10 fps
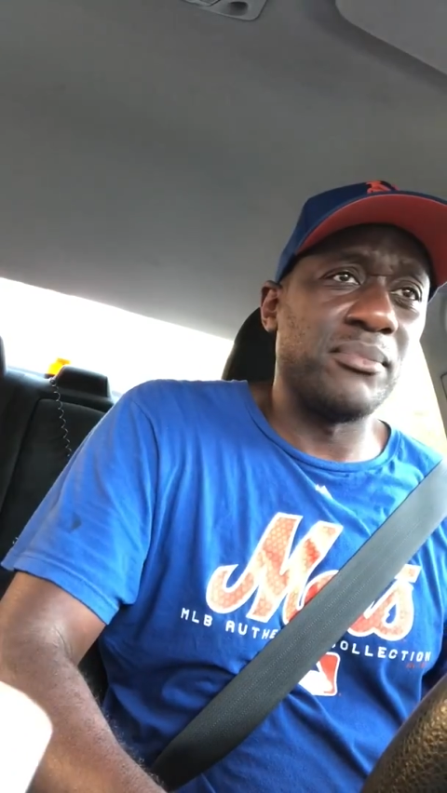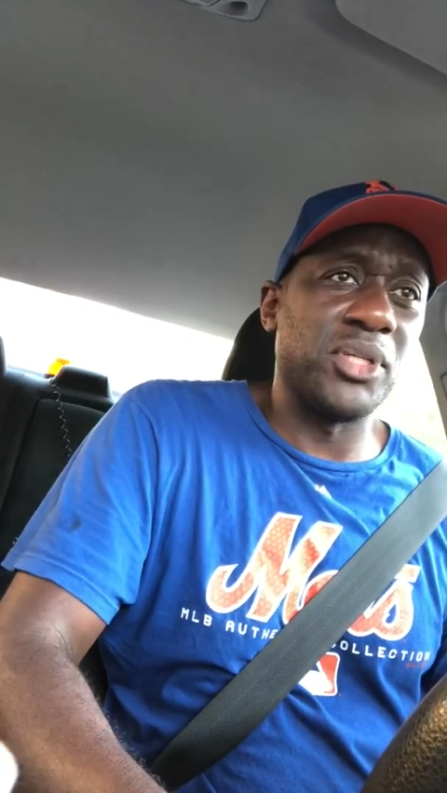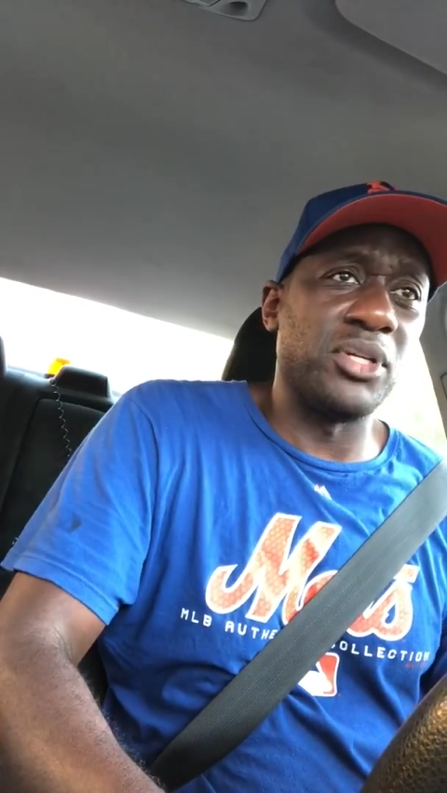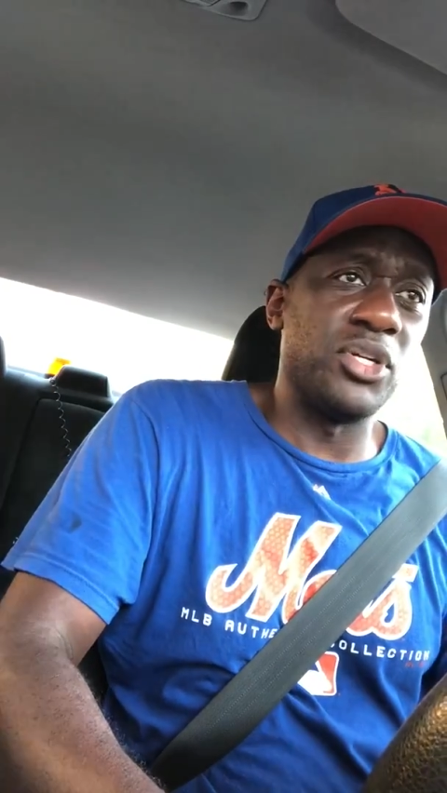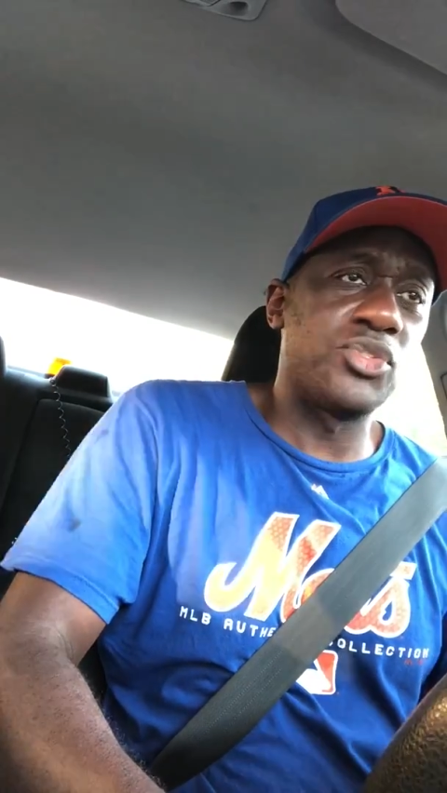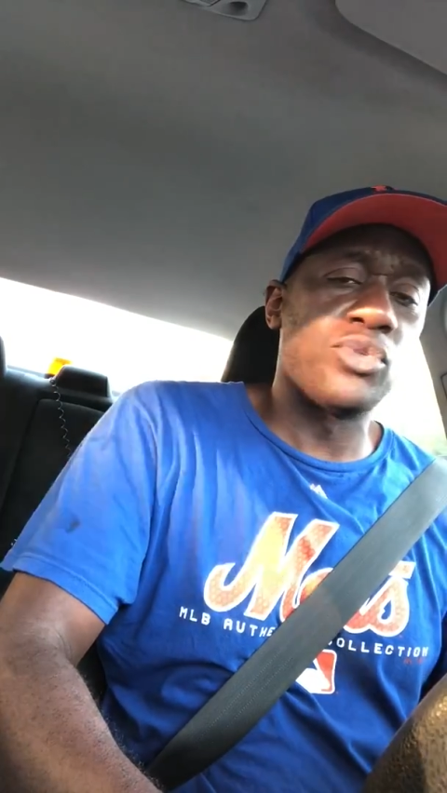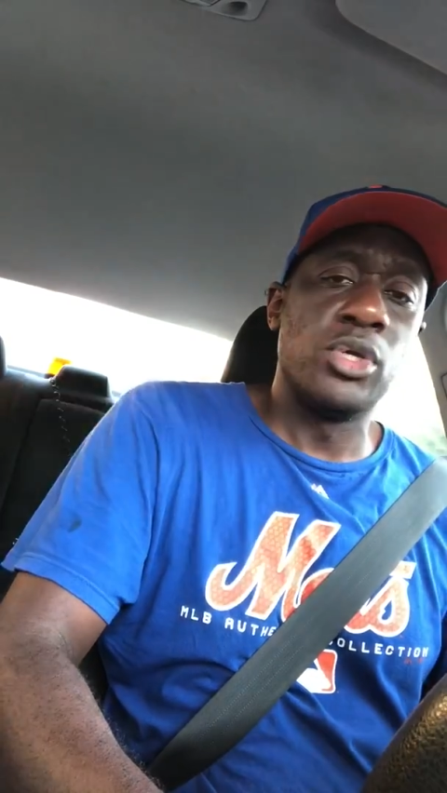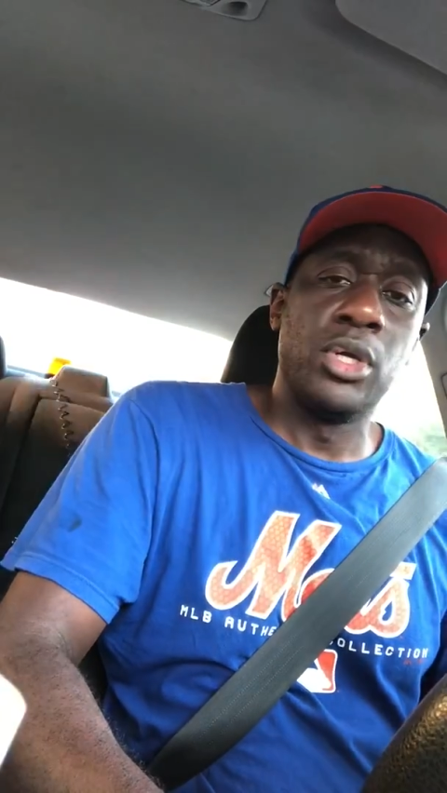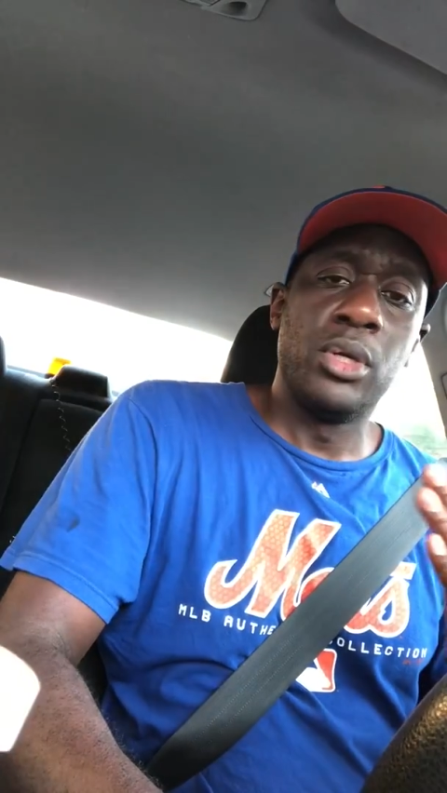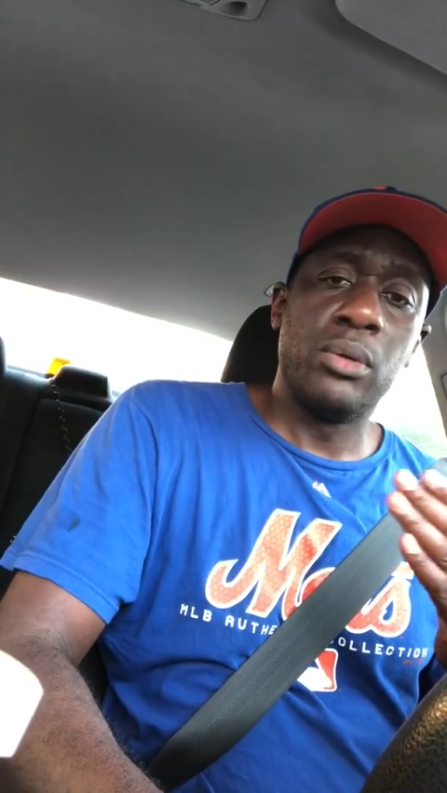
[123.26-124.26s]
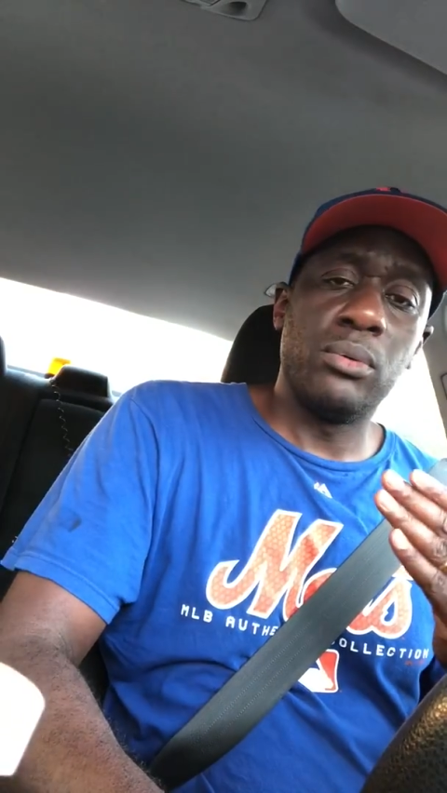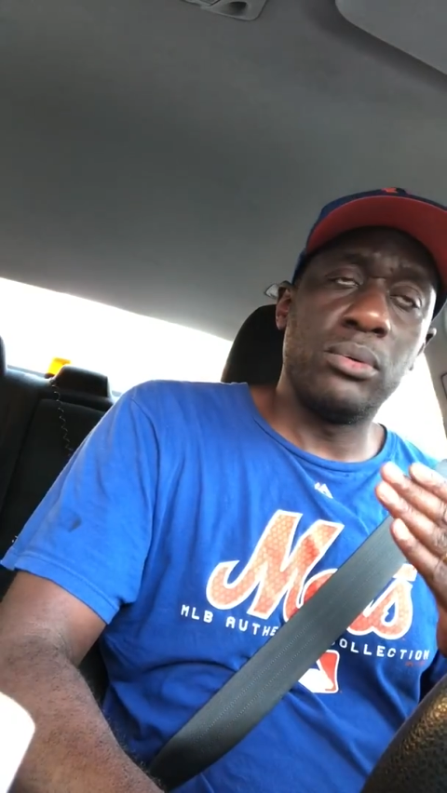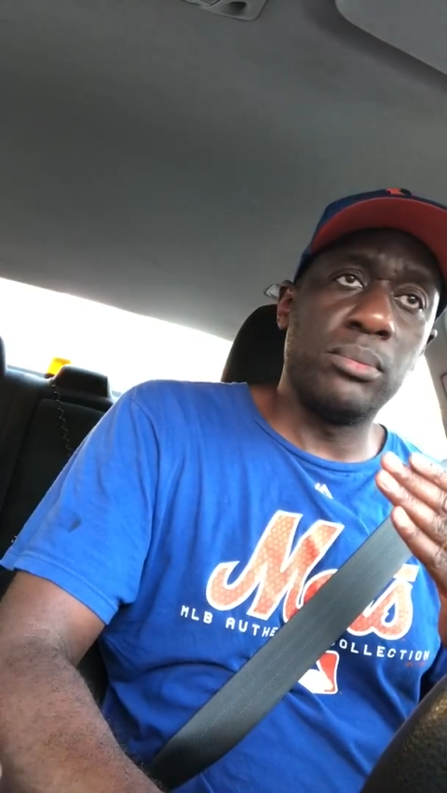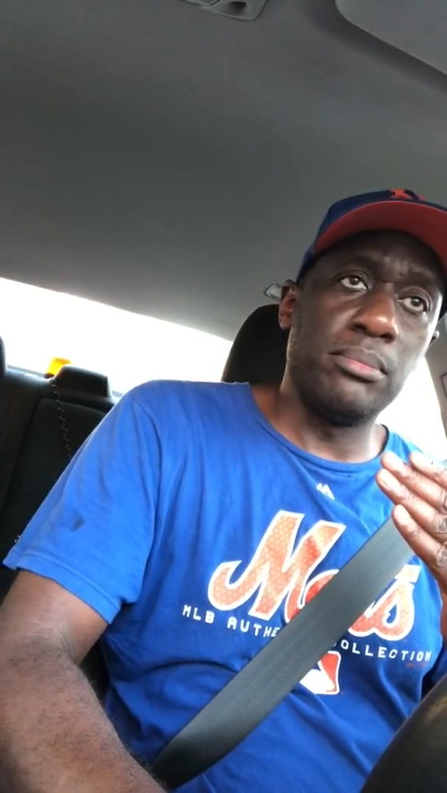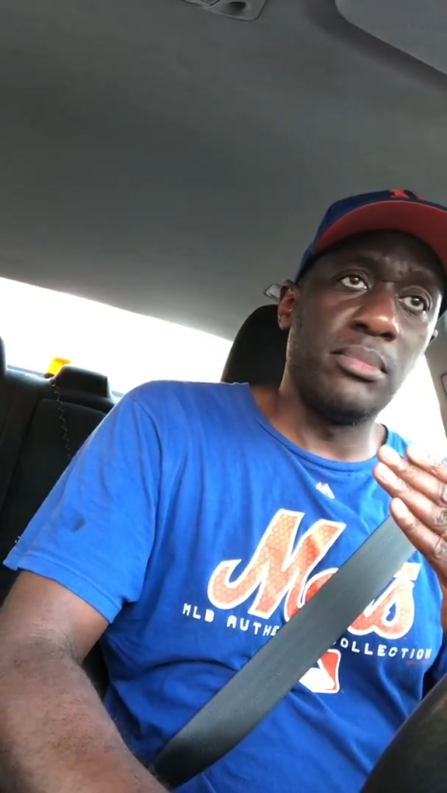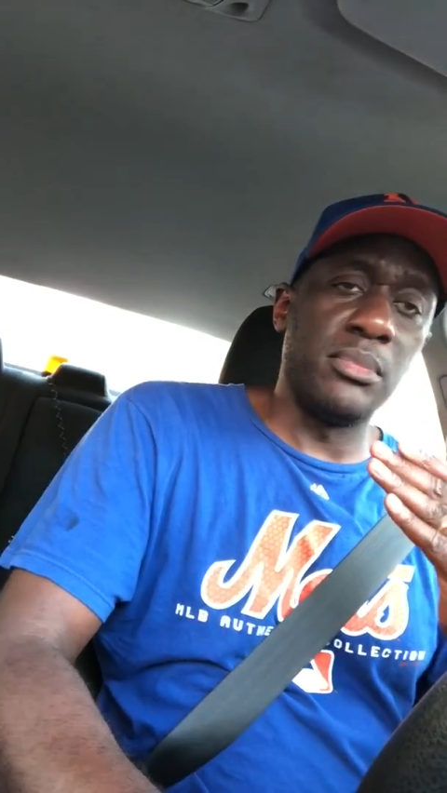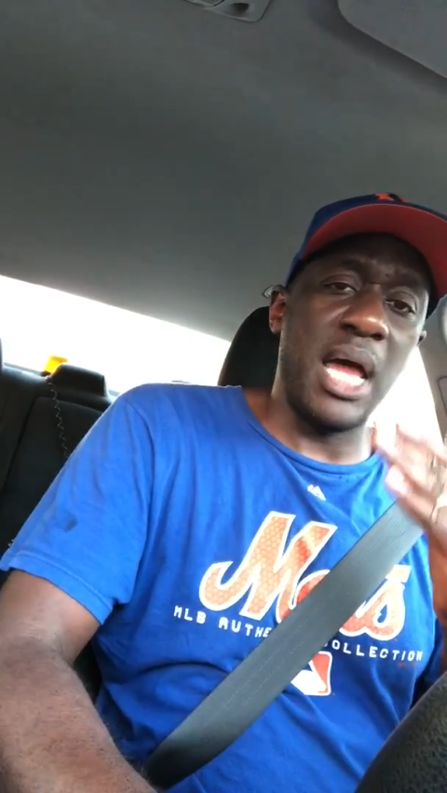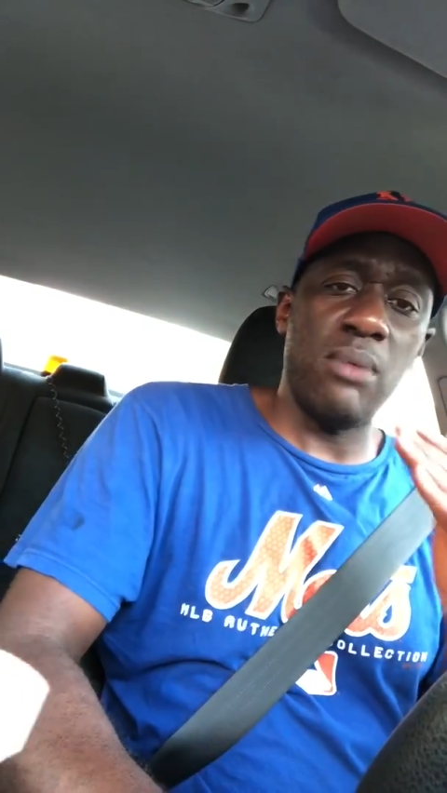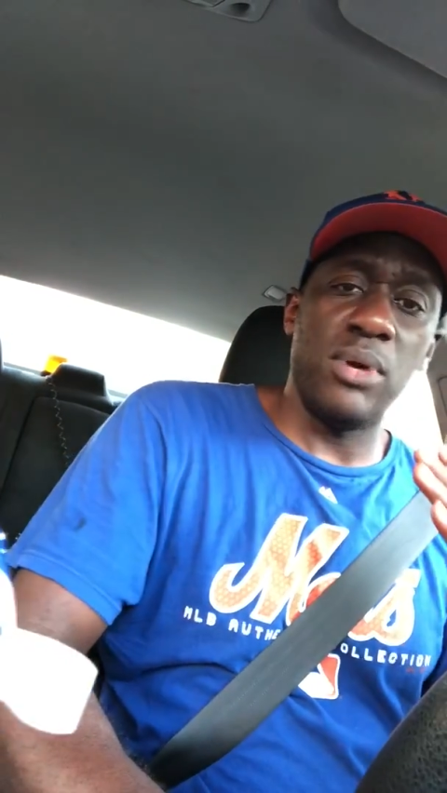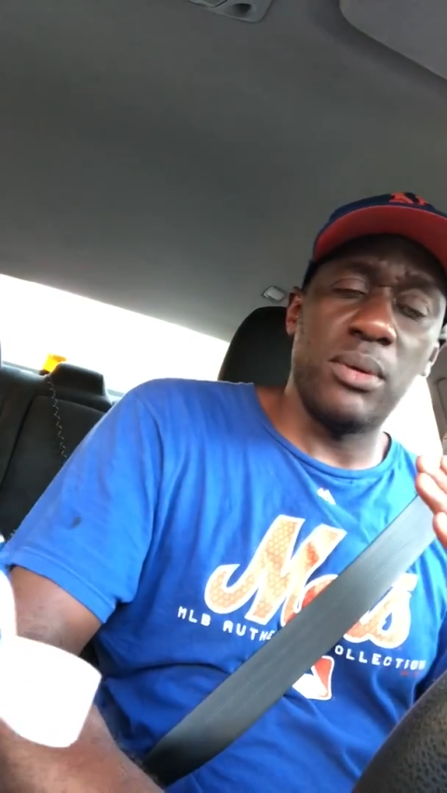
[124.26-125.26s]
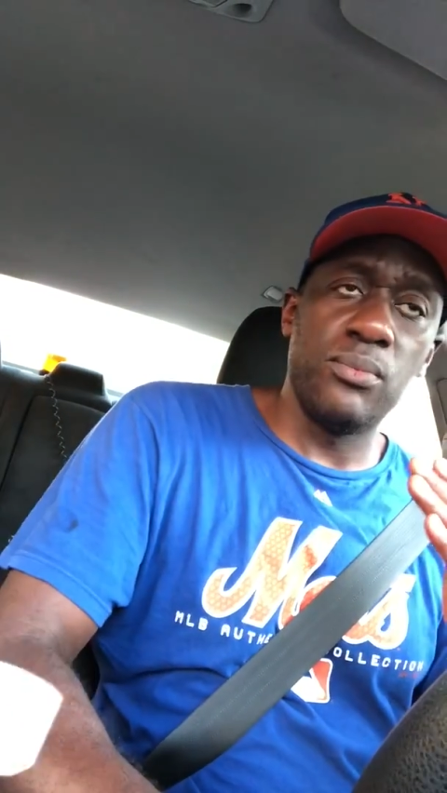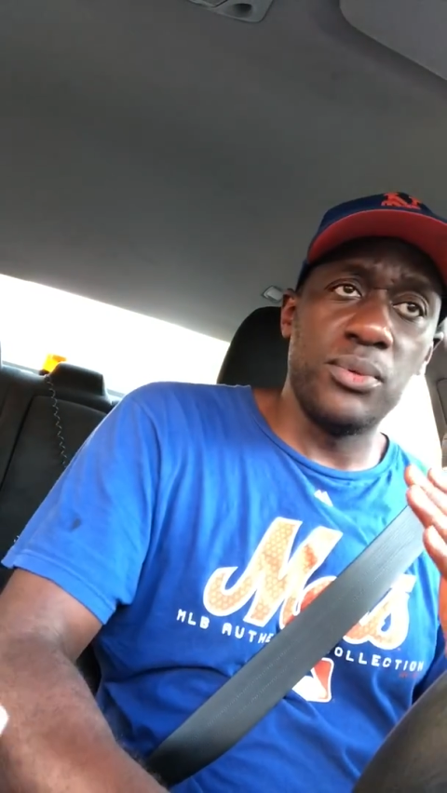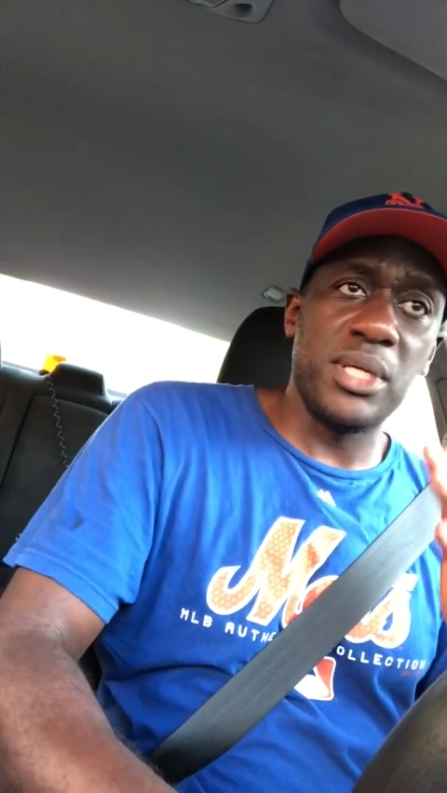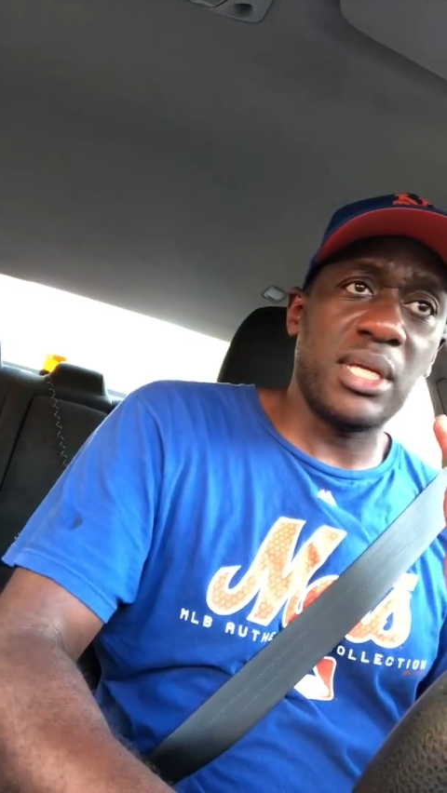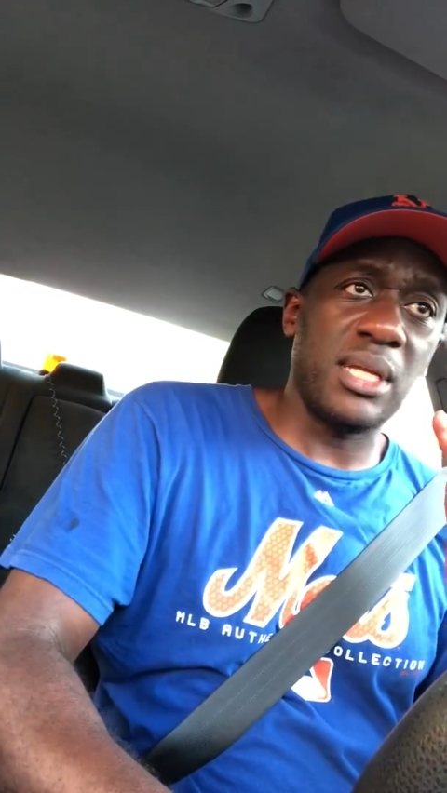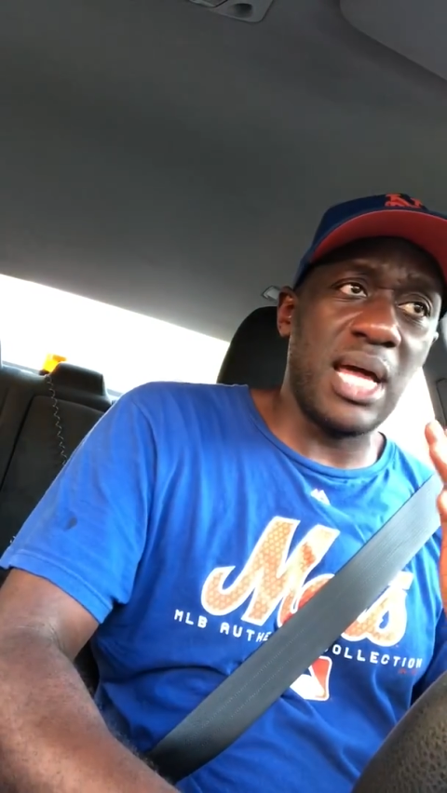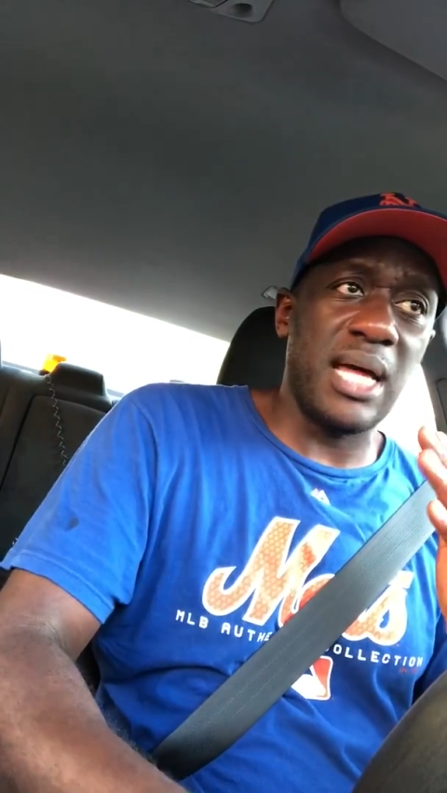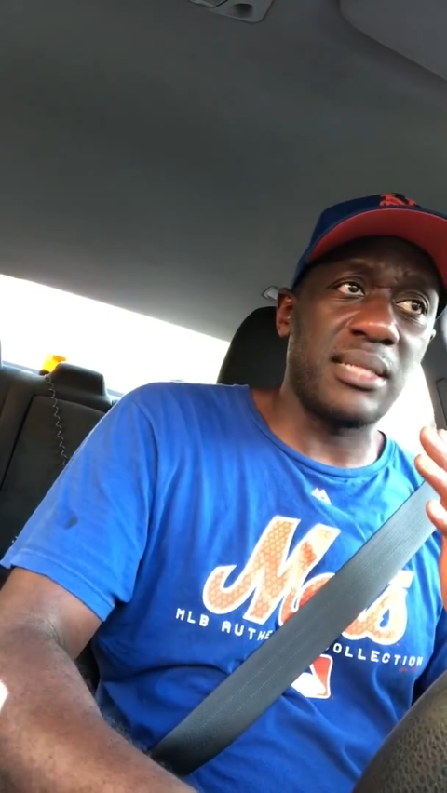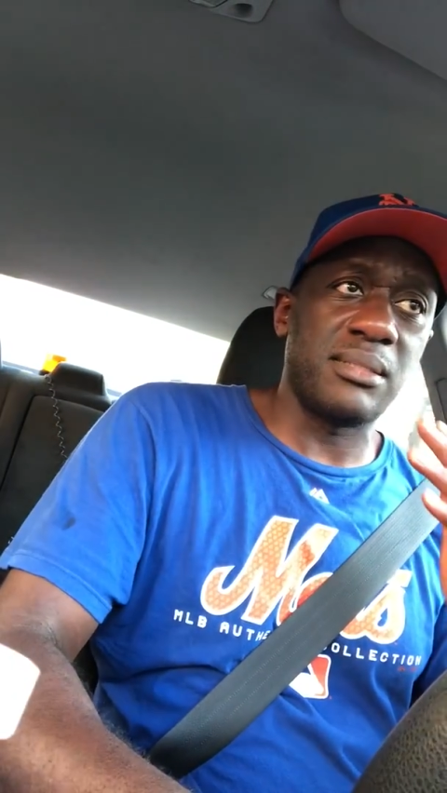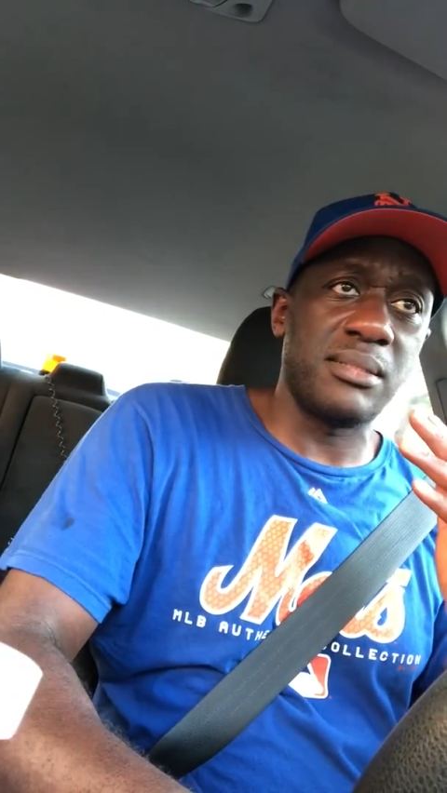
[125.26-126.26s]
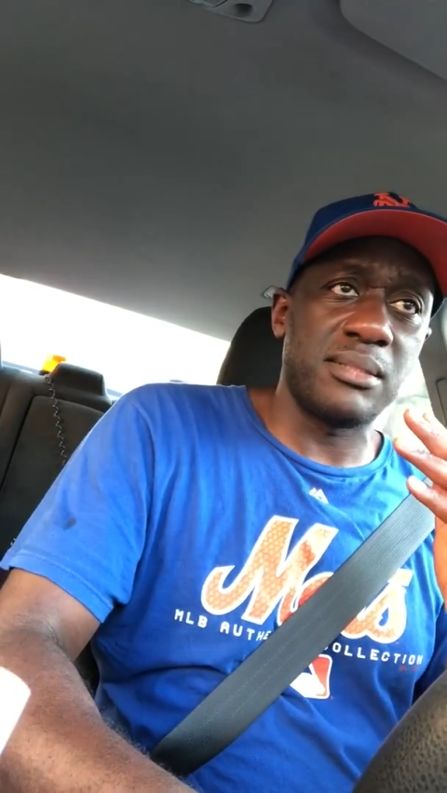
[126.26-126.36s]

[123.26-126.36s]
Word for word: Because that way we cannot